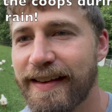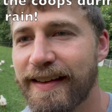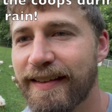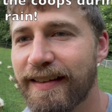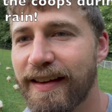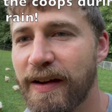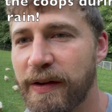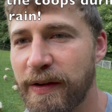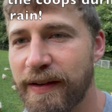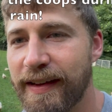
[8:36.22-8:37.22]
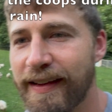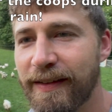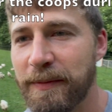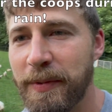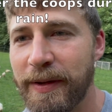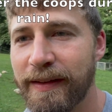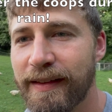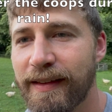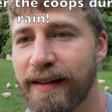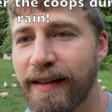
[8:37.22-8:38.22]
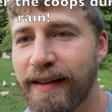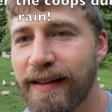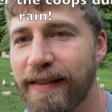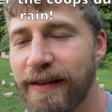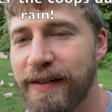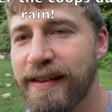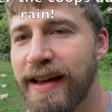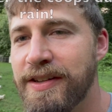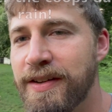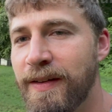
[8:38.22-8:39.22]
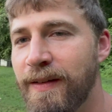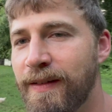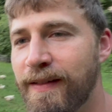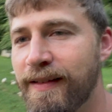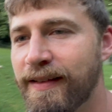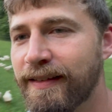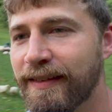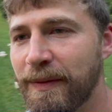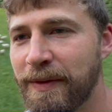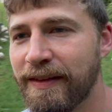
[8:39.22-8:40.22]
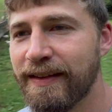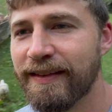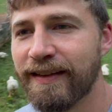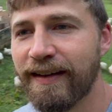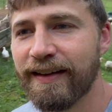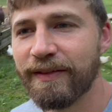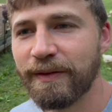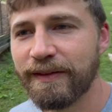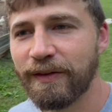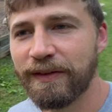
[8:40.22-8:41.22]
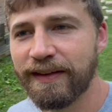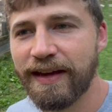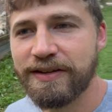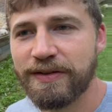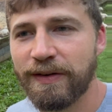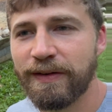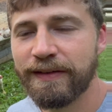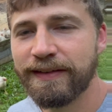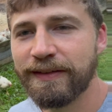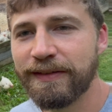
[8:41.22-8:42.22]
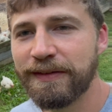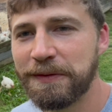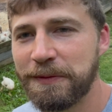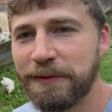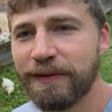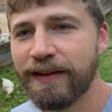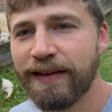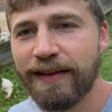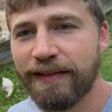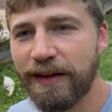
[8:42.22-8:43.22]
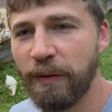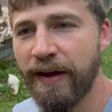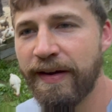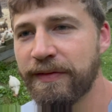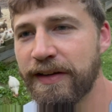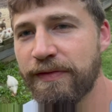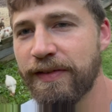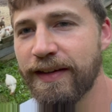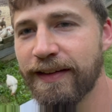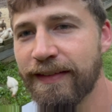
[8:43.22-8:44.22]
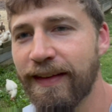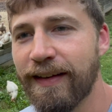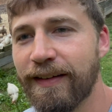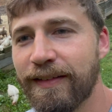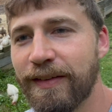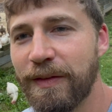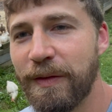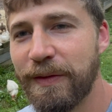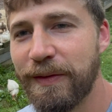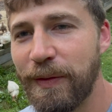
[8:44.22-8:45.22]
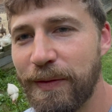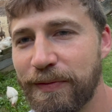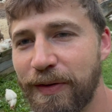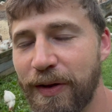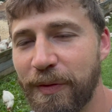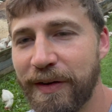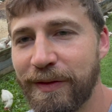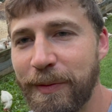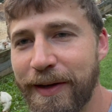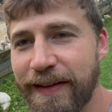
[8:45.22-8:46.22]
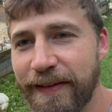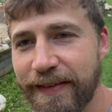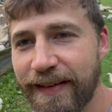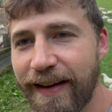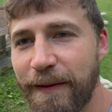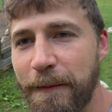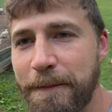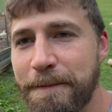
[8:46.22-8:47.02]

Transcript: stay hunkered down, but they're catching on. Some of these guys will start to catch on here soon. They don't have any feet in there, so they'll start following everybody else out,